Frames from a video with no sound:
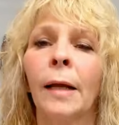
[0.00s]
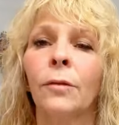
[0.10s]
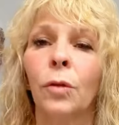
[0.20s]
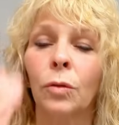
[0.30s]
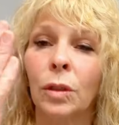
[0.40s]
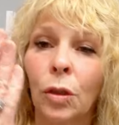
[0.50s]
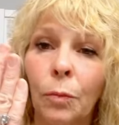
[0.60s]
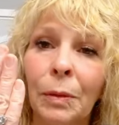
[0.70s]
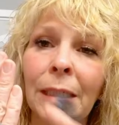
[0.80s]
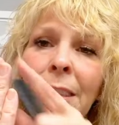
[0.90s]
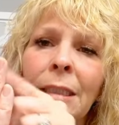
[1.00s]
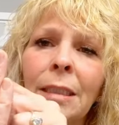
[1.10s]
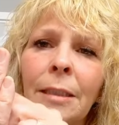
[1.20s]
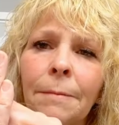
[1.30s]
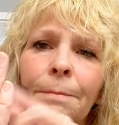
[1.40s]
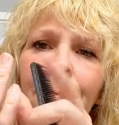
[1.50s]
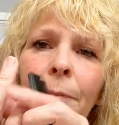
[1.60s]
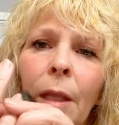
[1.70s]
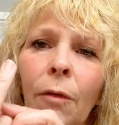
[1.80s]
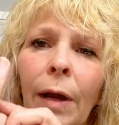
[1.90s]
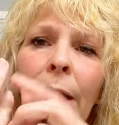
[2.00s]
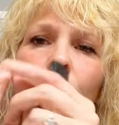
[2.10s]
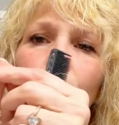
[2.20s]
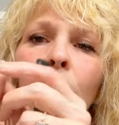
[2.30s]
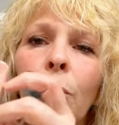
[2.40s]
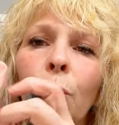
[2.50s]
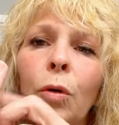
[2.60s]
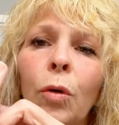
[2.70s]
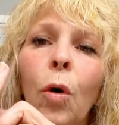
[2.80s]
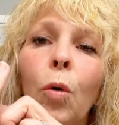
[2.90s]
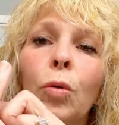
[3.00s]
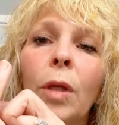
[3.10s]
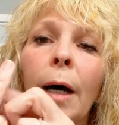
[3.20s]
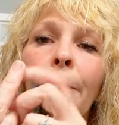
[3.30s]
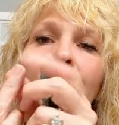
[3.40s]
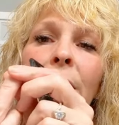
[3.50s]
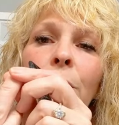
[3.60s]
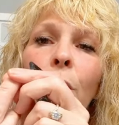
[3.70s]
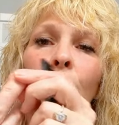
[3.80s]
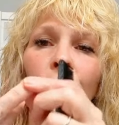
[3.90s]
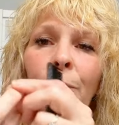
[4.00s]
Those little pieces, right, will hold up these longer